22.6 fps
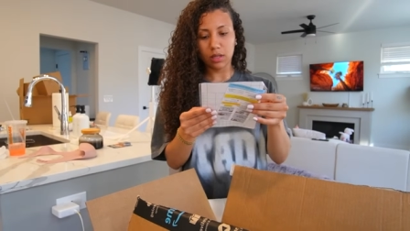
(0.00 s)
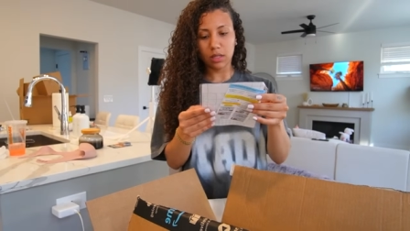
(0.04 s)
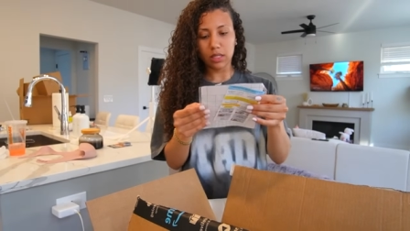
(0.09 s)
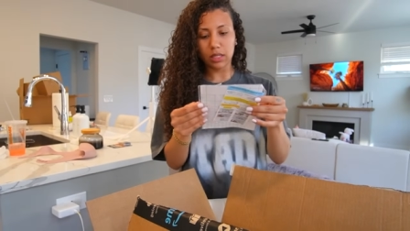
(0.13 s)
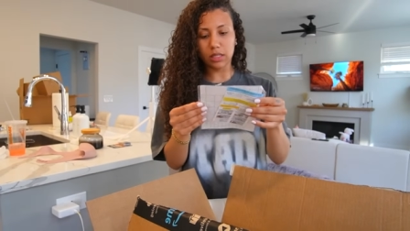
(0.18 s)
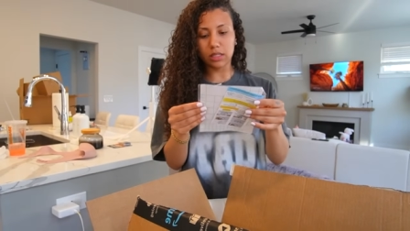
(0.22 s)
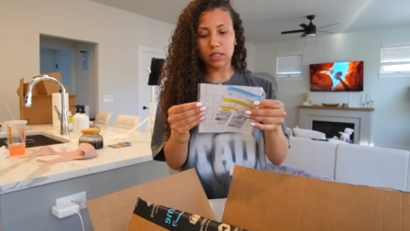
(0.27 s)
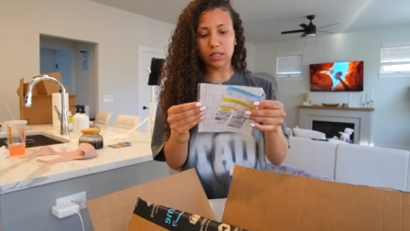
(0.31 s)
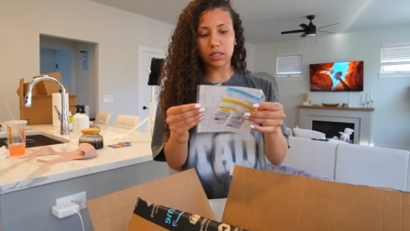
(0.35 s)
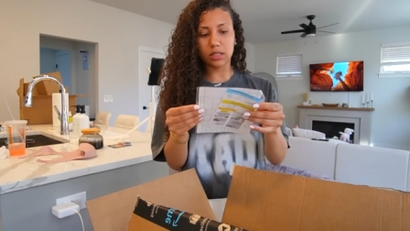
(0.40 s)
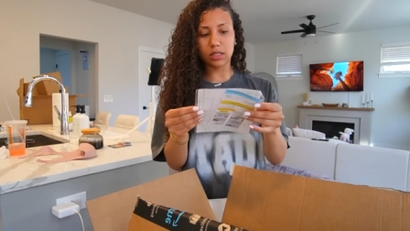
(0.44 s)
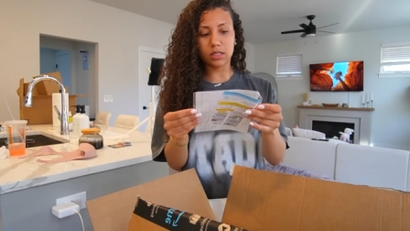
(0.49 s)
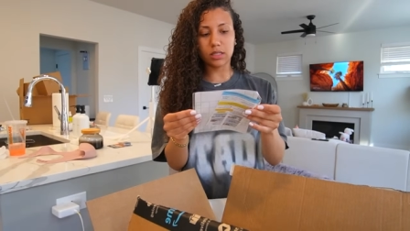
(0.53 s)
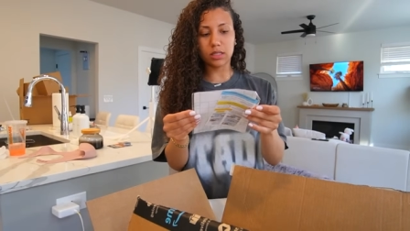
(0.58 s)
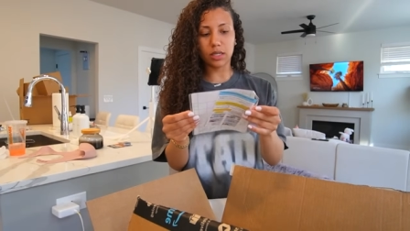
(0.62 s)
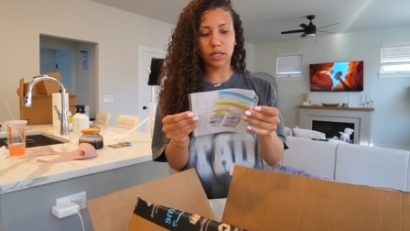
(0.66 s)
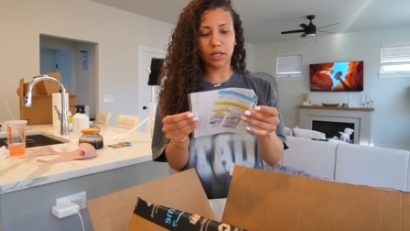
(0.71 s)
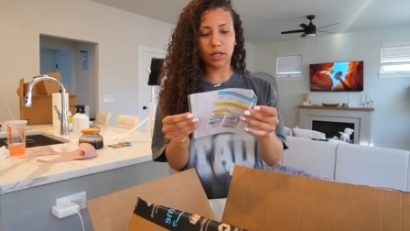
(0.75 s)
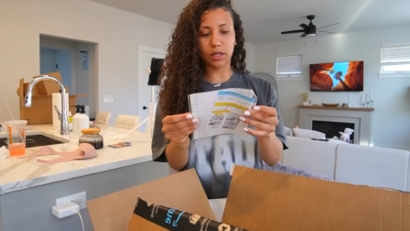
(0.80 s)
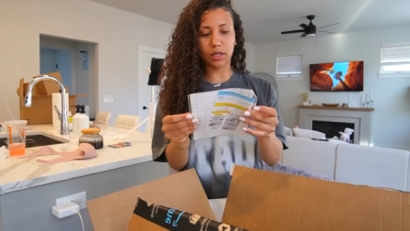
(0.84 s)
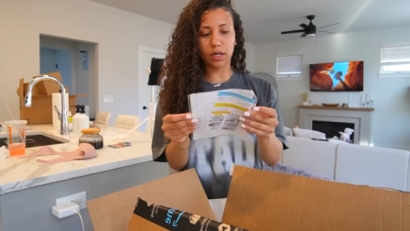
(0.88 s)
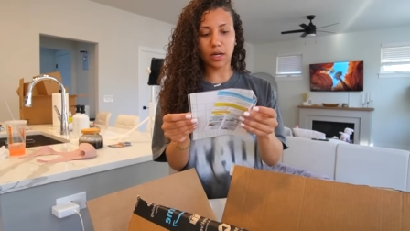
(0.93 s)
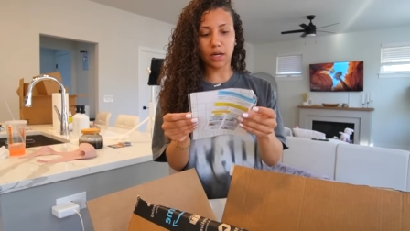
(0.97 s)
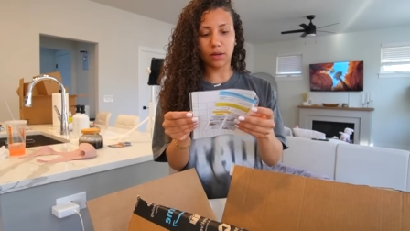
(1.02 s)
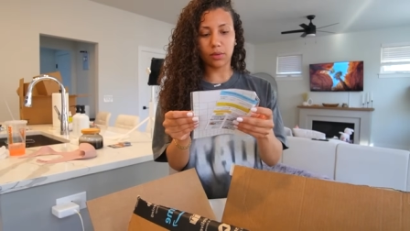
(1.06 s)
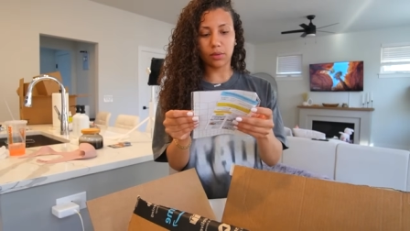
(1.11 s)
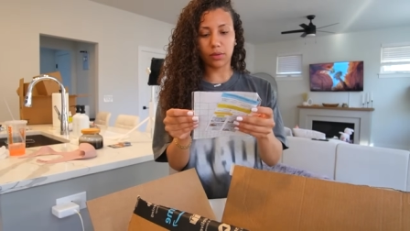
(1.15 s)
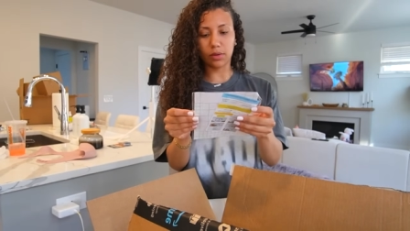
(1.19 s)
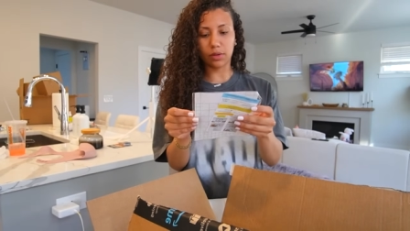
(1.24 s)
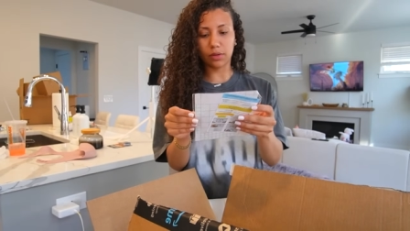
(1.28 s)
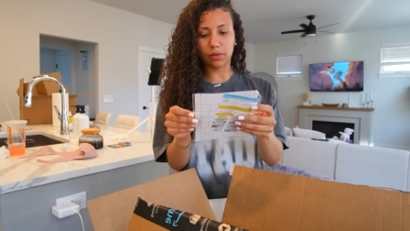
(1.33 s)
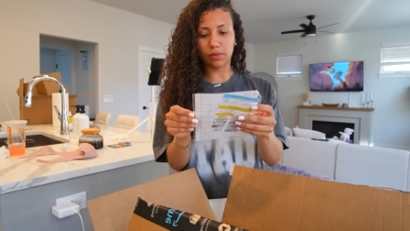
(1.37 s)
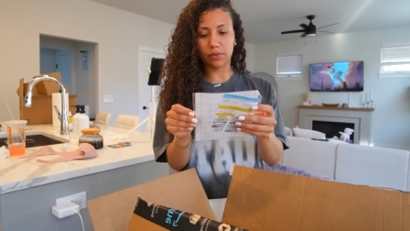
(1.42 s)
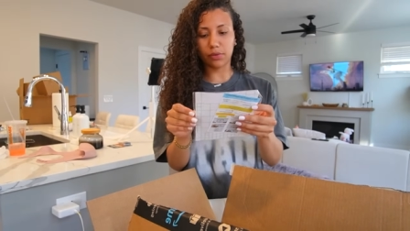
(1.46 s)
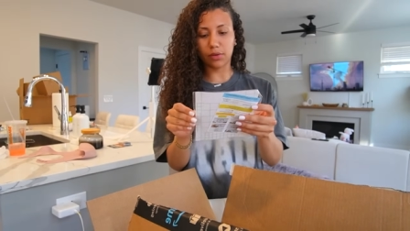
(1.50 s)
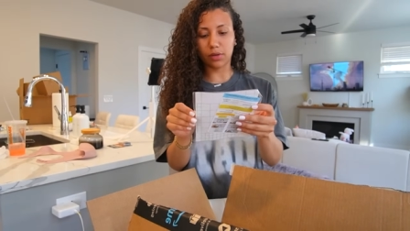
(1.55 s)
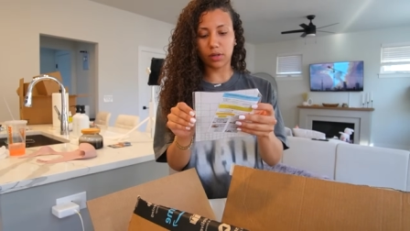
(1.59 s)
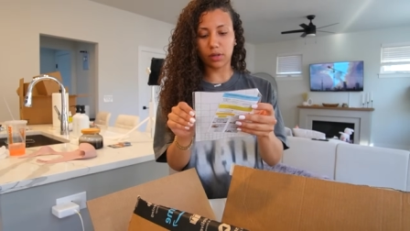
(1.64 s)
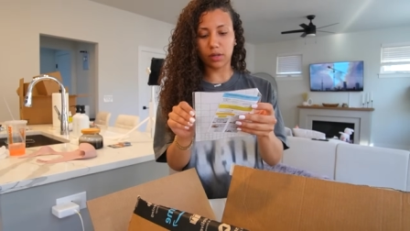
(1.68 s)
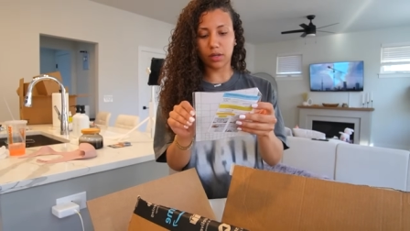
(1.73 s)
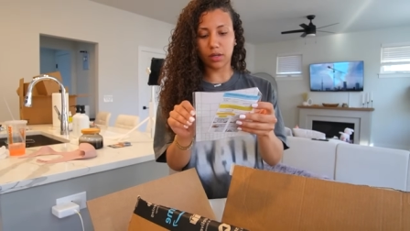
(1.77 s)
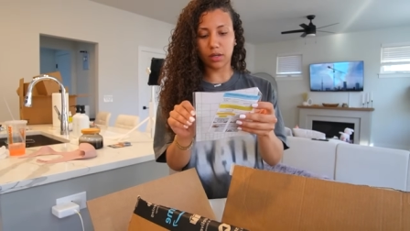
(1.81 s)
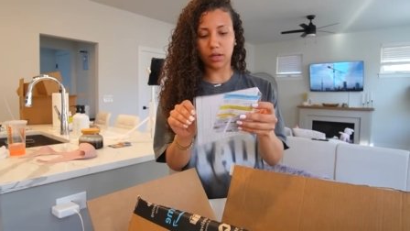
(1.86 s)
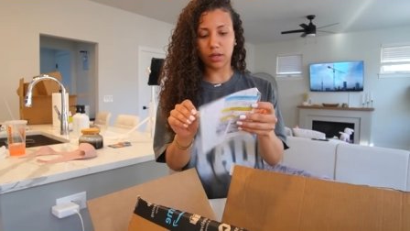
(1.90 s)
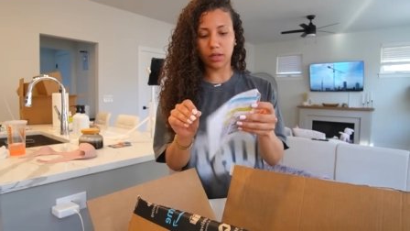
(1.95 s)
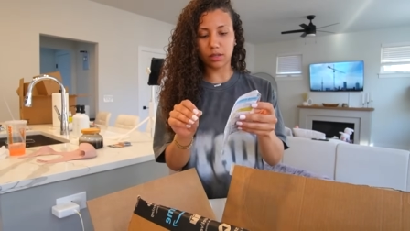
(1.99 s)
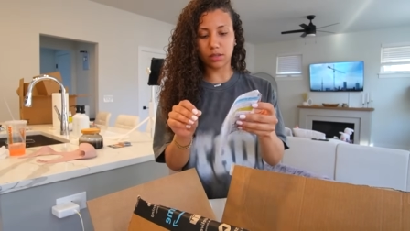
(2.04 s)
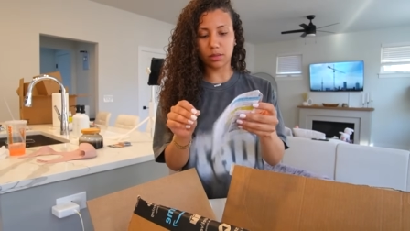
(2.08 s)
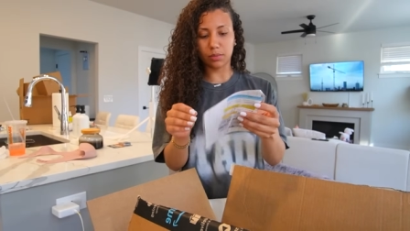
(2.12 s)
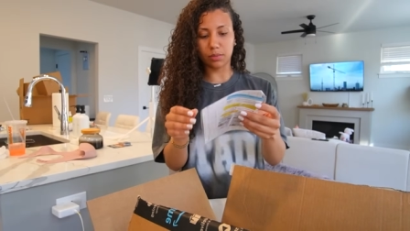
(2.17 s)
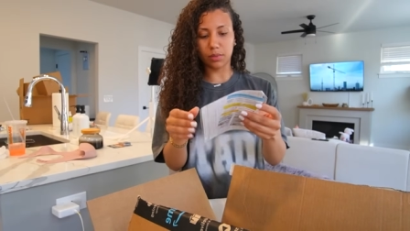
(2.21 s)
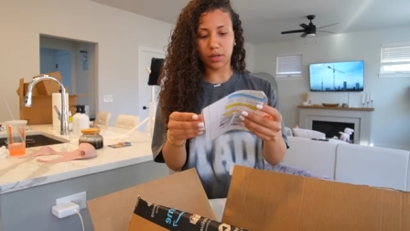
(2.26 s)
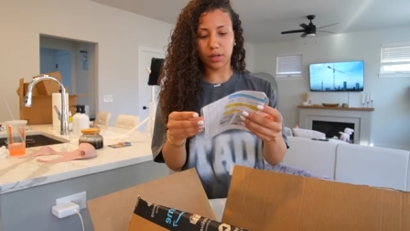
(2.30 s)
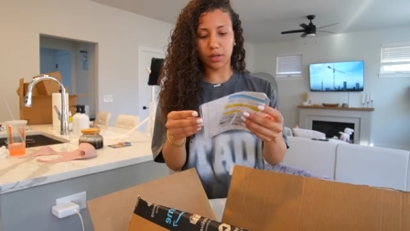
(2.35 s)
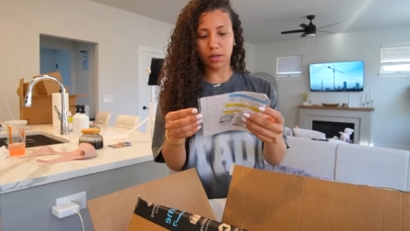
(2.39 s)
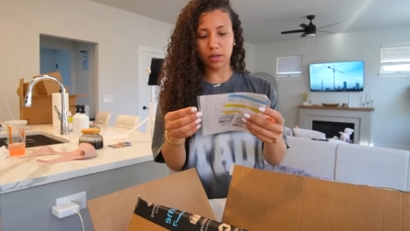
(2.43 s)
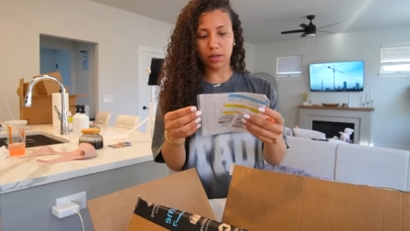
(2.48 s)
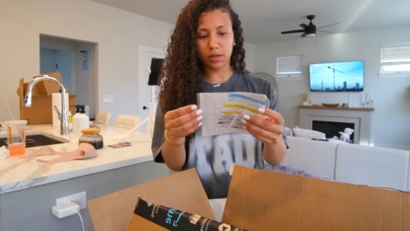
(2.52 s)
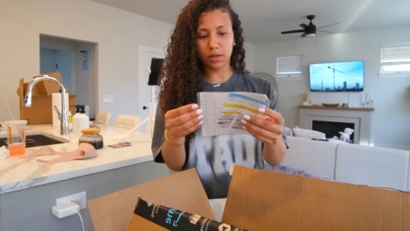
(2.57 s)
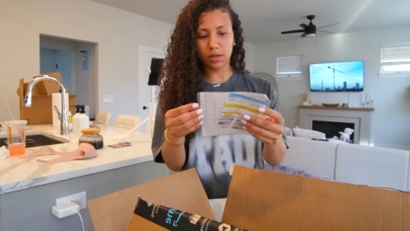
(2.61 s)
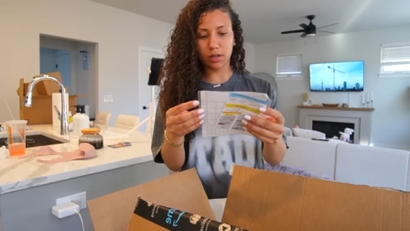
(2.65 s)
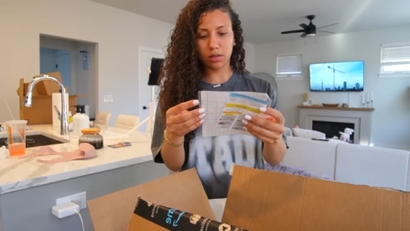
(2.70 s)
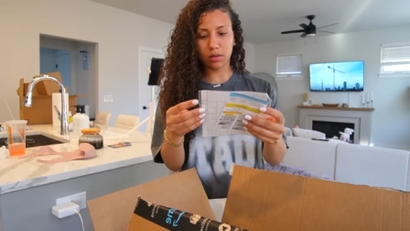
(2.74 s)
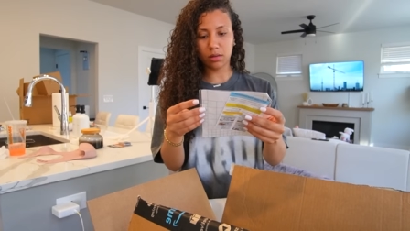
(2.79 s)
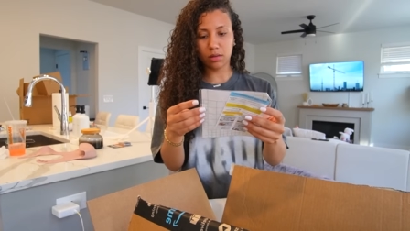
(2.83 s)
This is a sticker I ordered for Alani's mirror